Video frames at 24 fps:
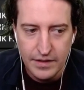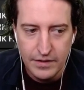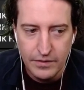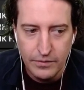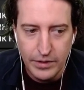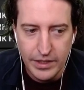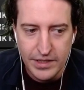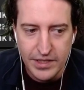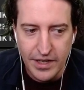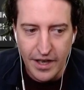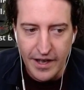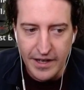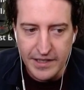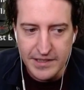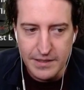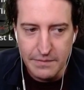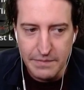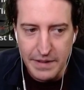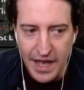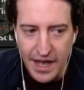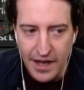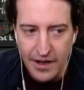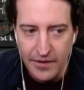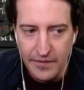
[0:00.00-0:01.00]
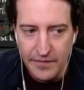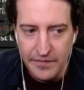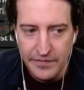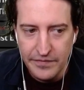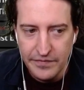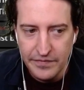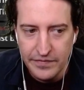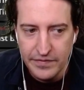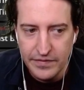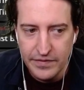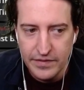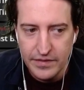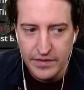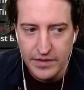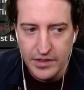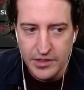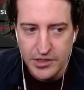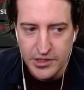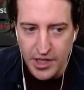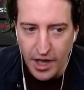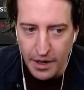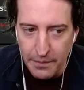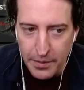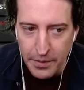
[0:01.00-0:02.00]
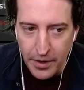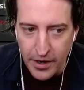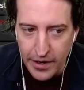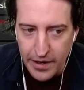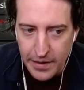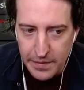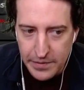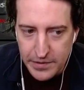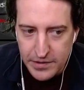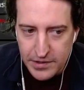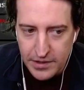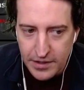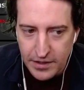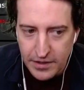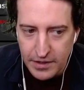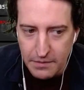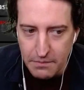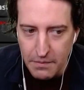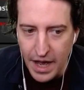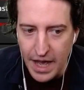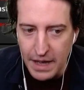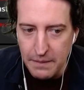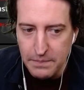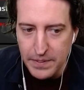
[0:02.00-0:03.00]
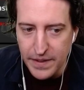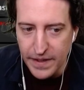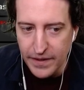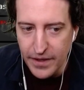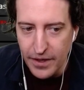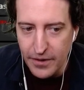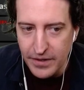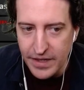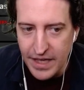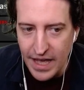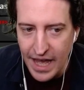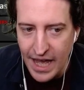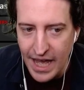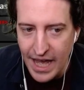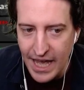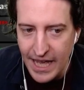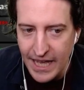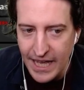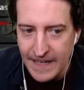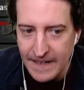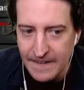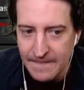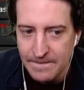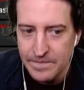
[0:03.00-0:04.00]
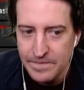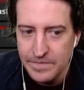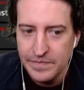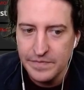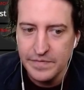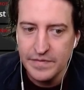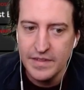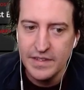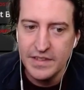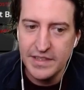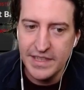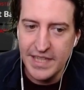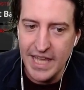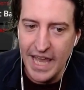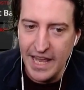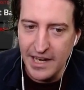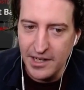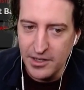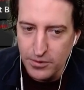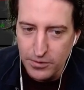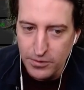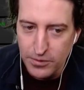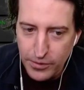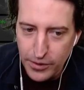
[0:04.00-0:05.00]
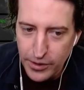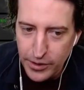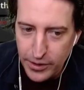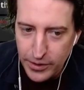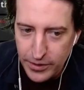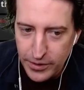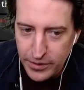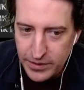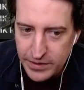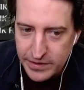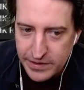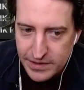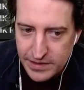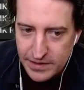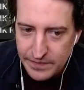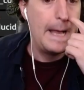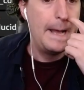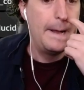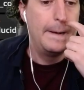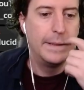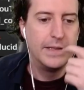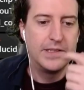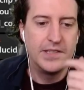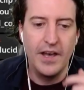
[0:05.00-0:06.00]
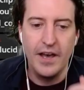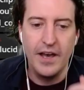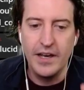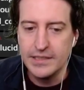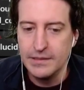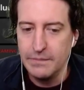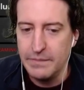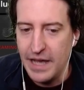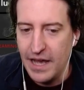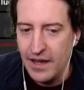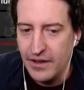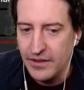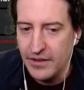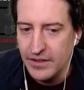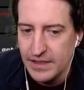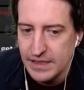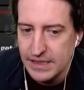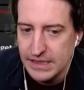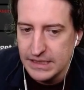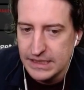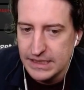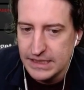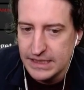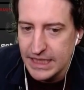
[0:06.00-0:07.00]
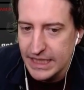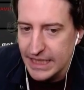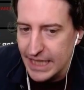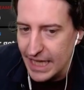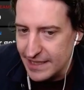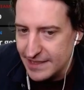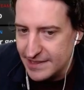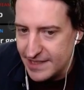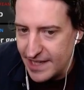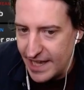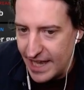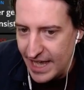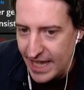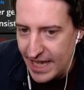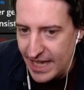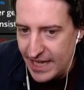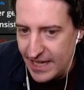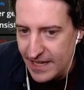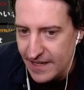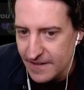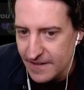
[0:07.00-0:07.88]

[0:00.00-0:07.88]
We talked about suburbs, the My Pillow guy, Ted Cruz. We talked about DSA.